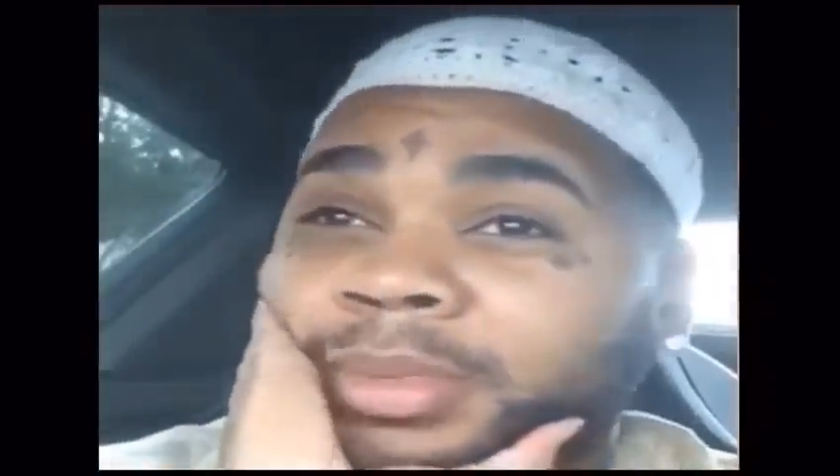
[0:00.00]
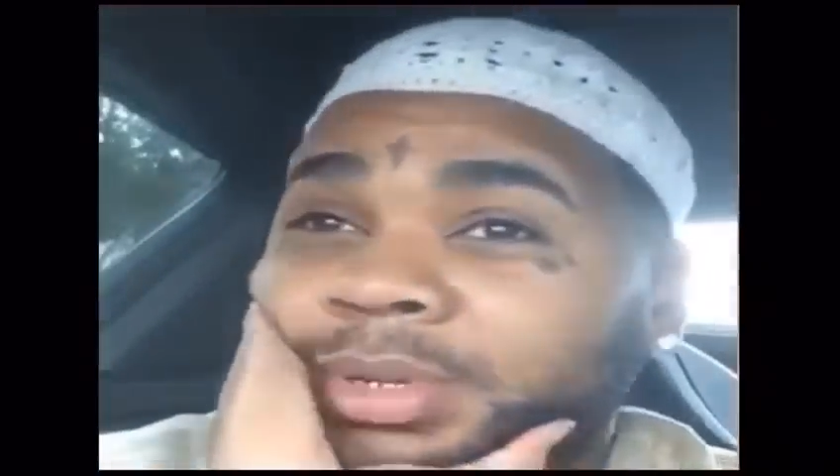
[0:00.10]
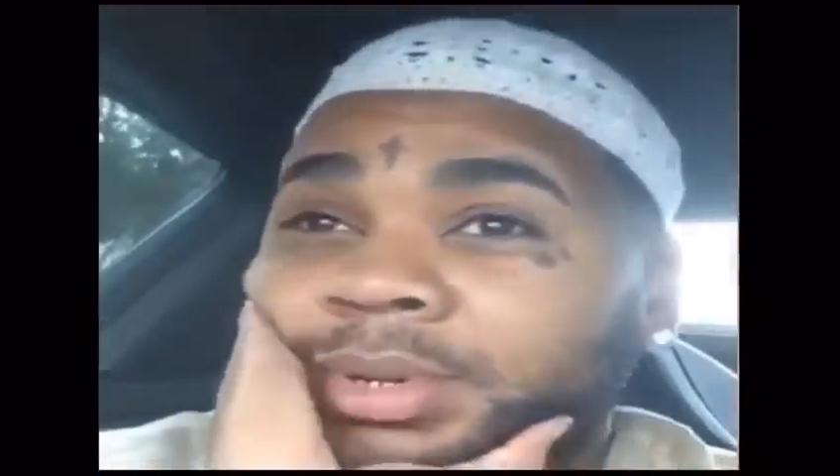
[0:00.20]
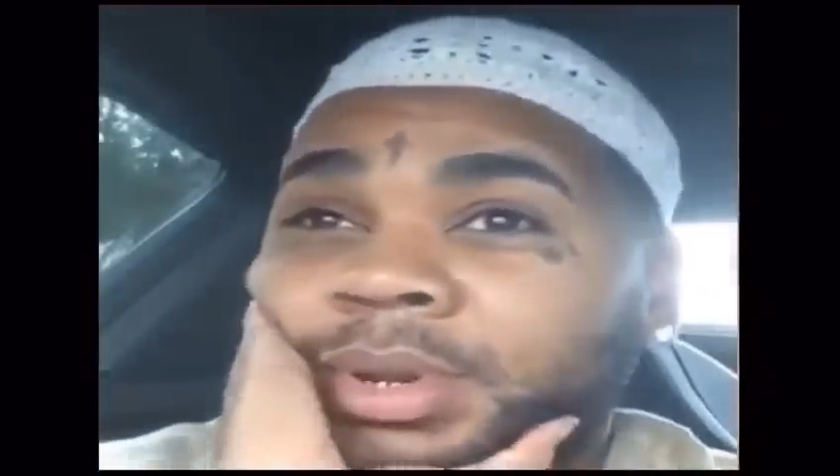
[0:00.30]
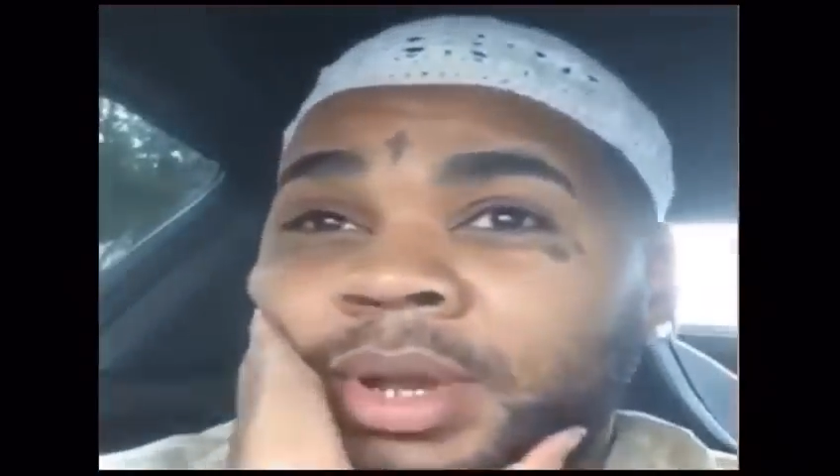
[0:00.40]

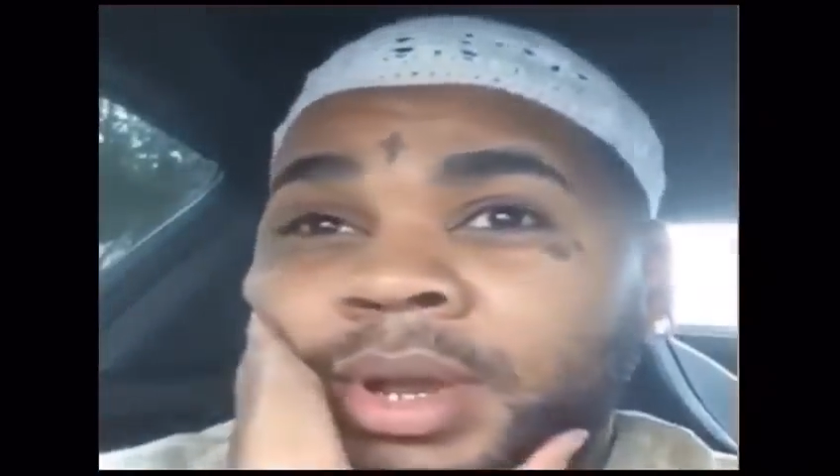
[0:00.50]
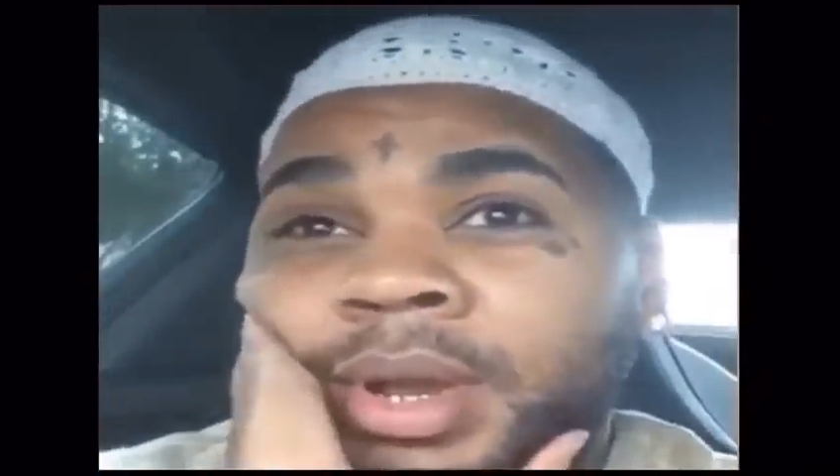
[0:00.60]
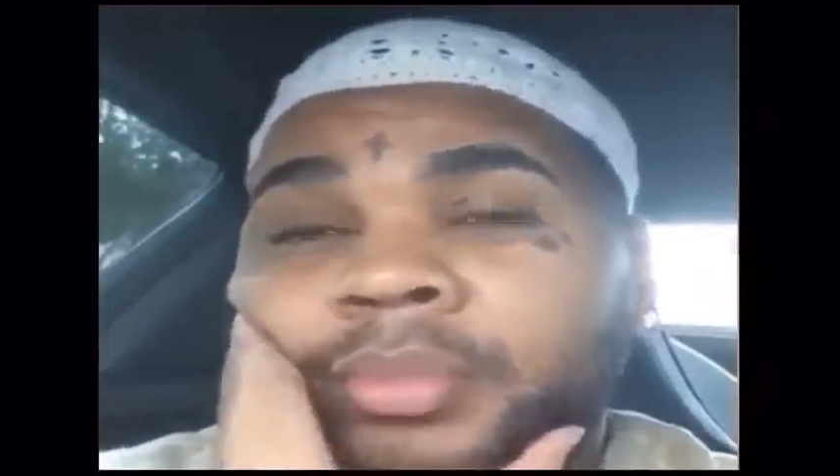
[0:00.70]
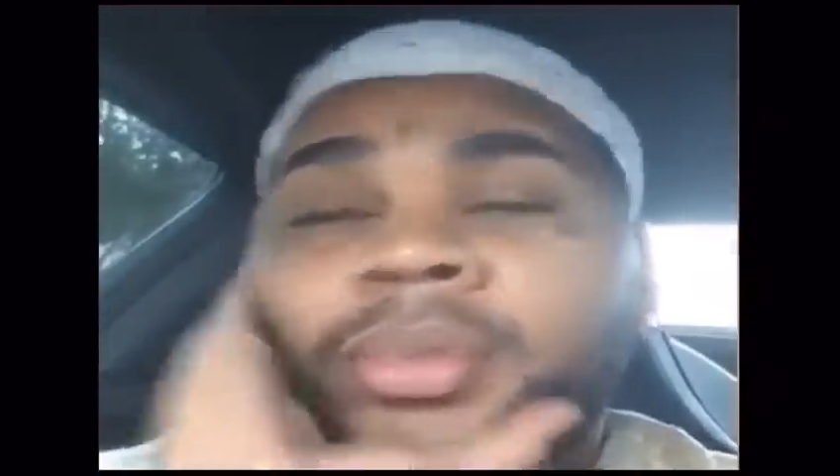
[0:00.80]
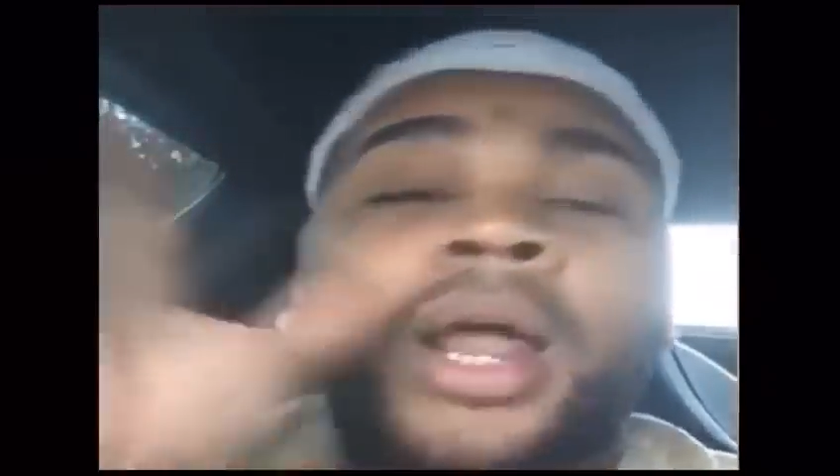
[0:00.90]
Cause,
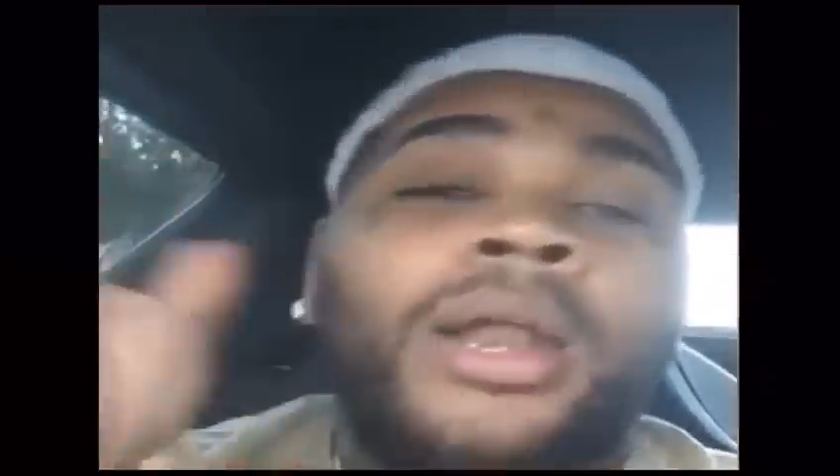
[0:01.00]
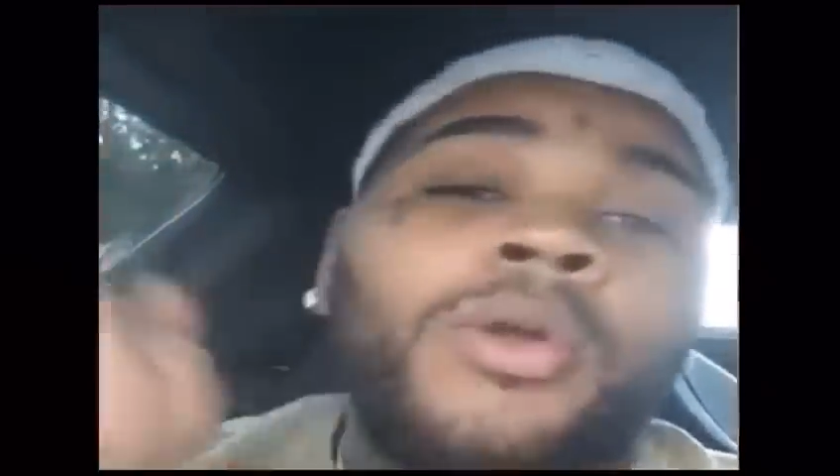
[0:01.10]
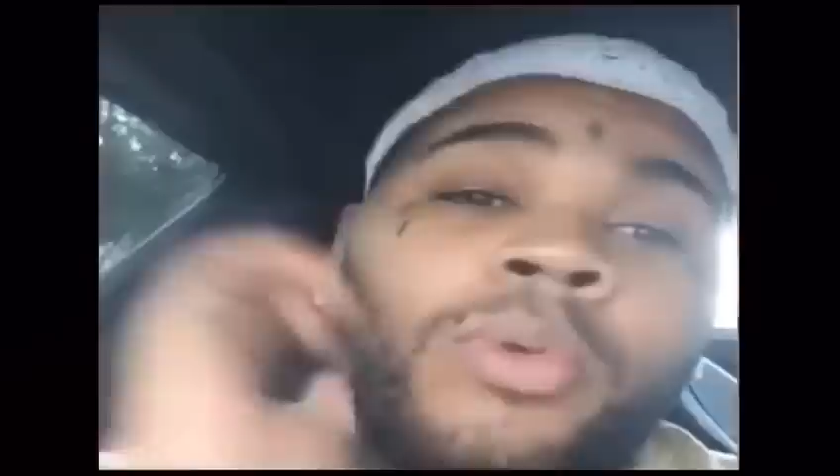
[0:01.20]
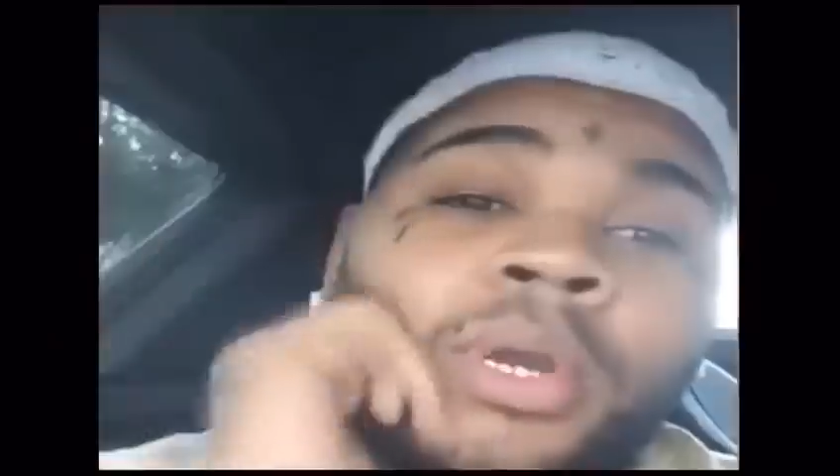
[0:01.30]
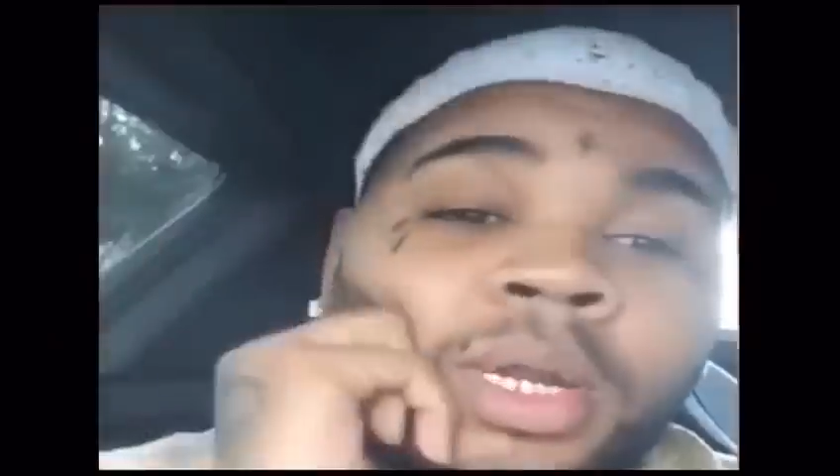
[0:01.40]
but I
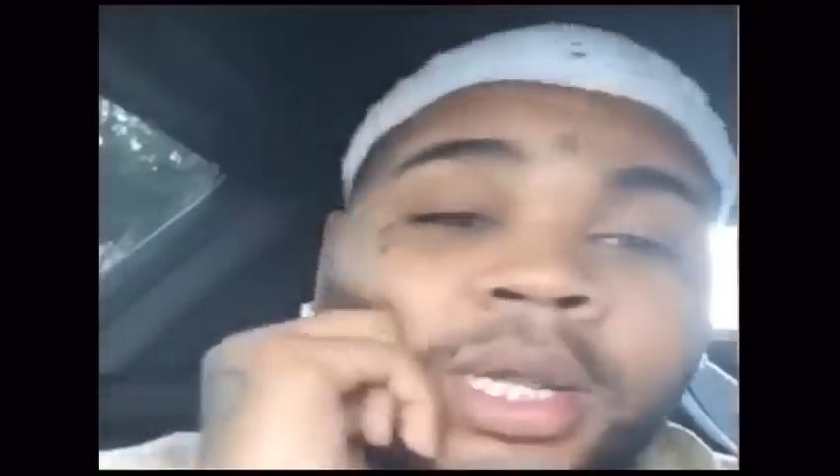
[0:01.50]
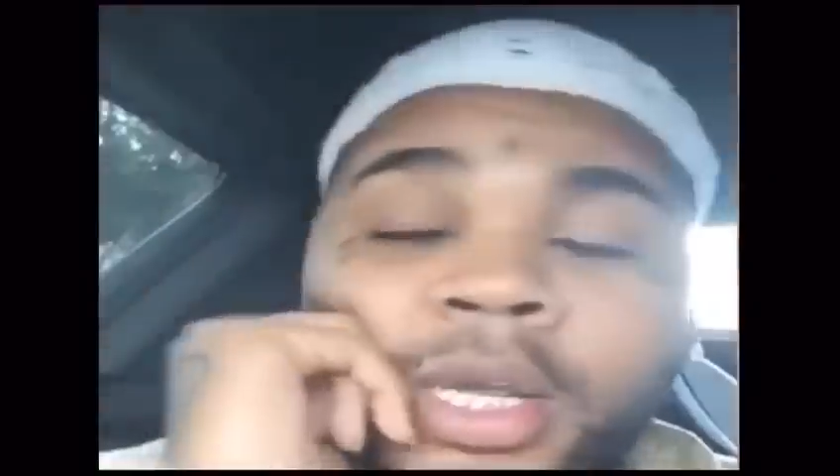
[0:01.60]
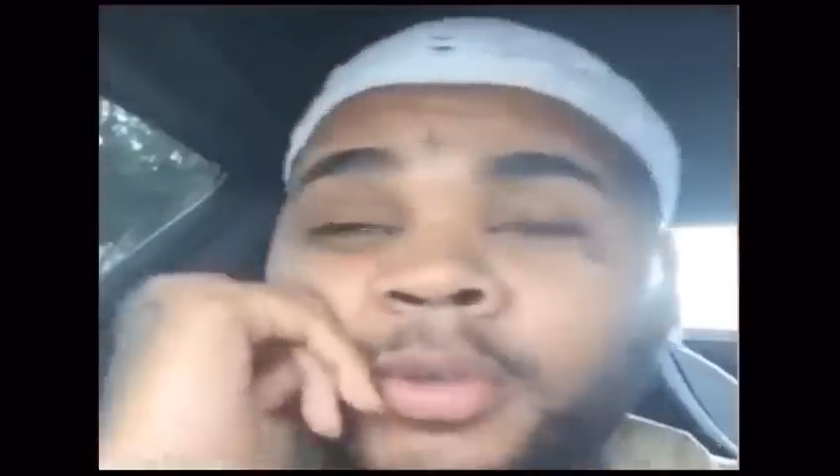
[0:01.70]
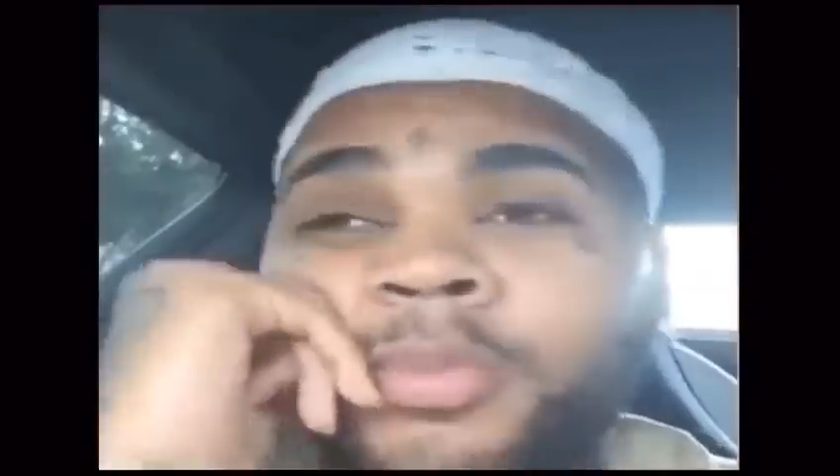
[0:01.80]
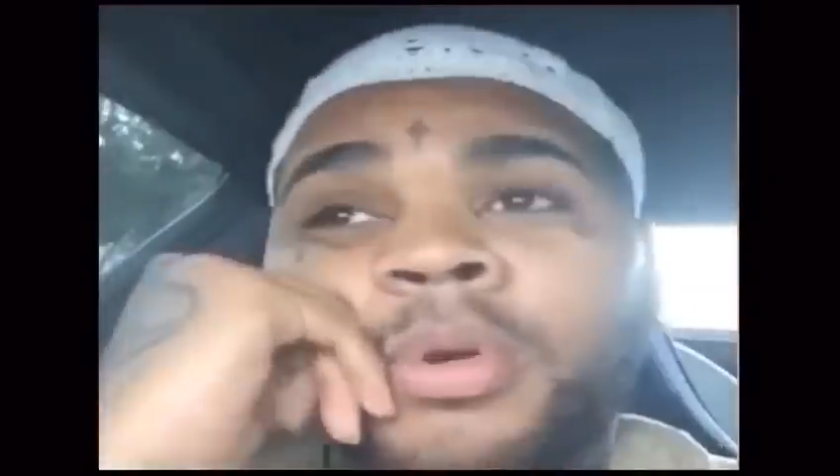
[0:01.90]
know what it
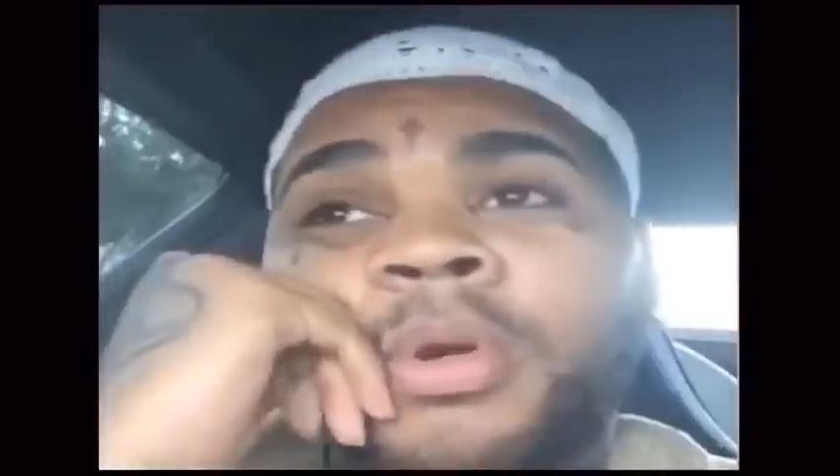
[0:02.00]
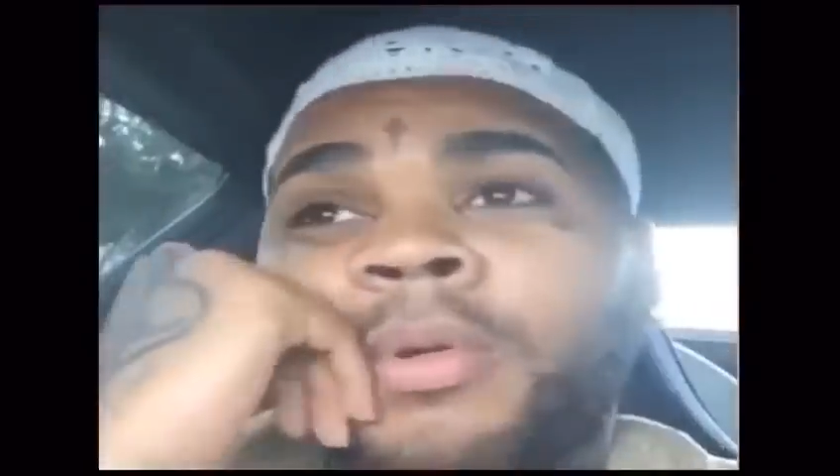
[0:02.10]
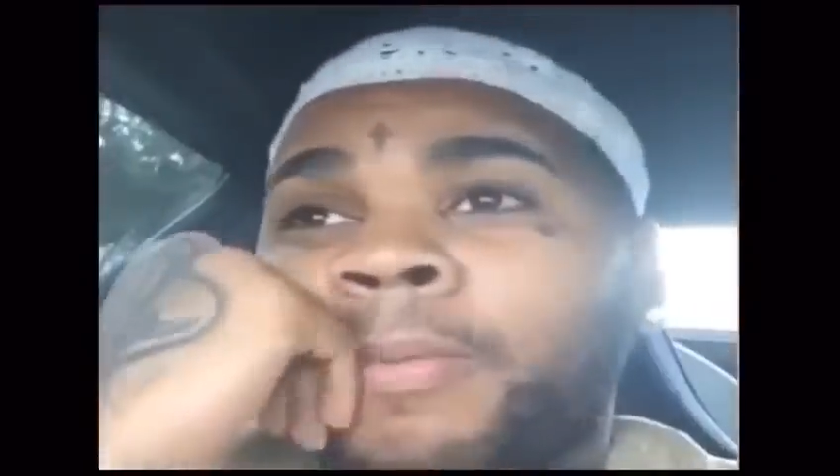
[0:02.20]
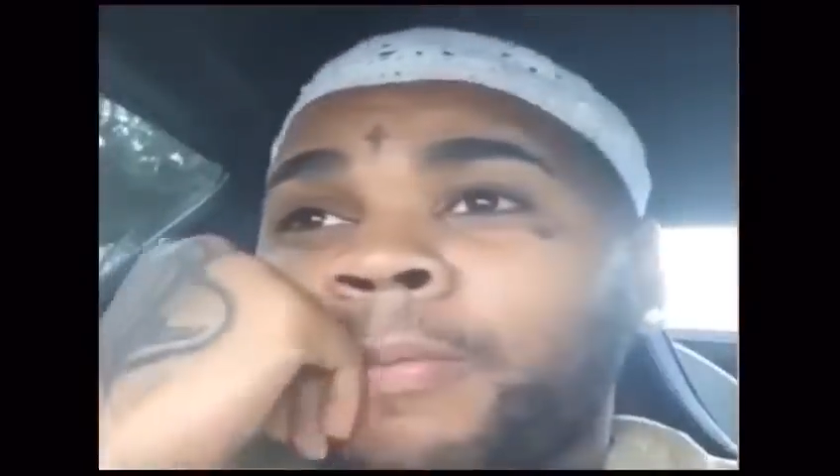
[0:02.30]
is, bro.